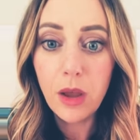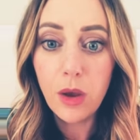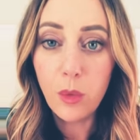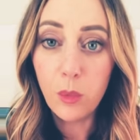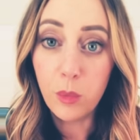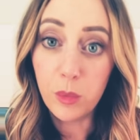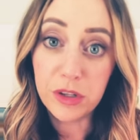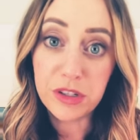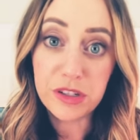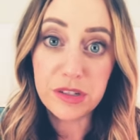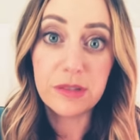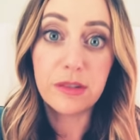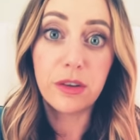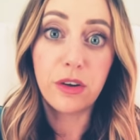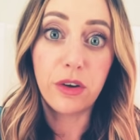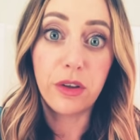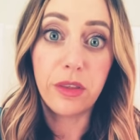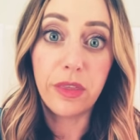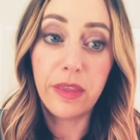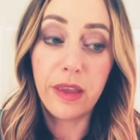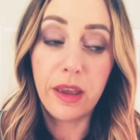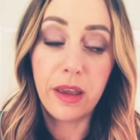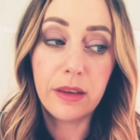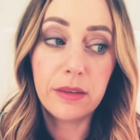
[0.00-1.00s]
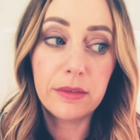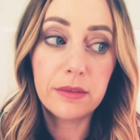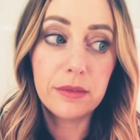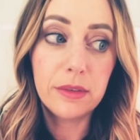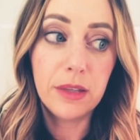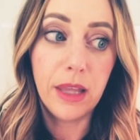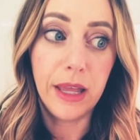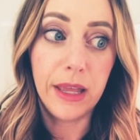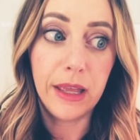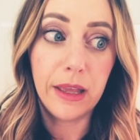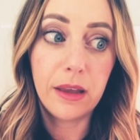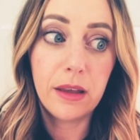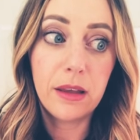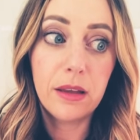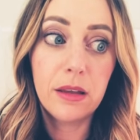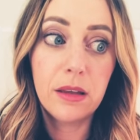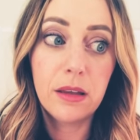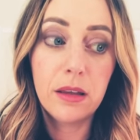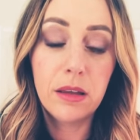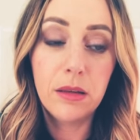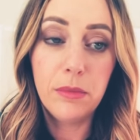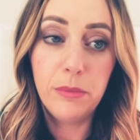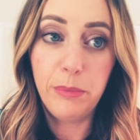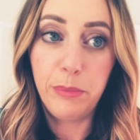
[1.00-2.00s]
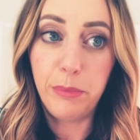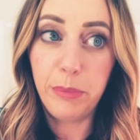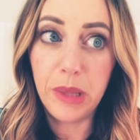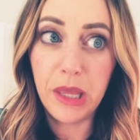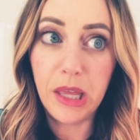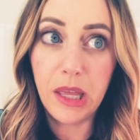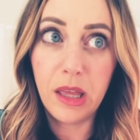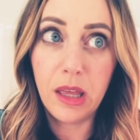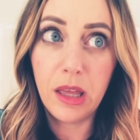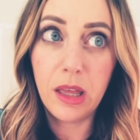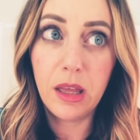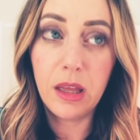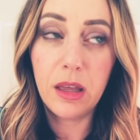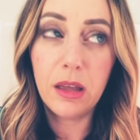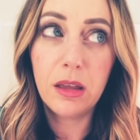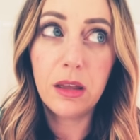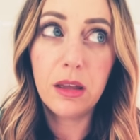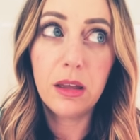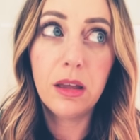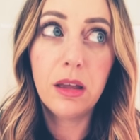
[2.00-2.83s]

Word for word: which is a good thing. Like being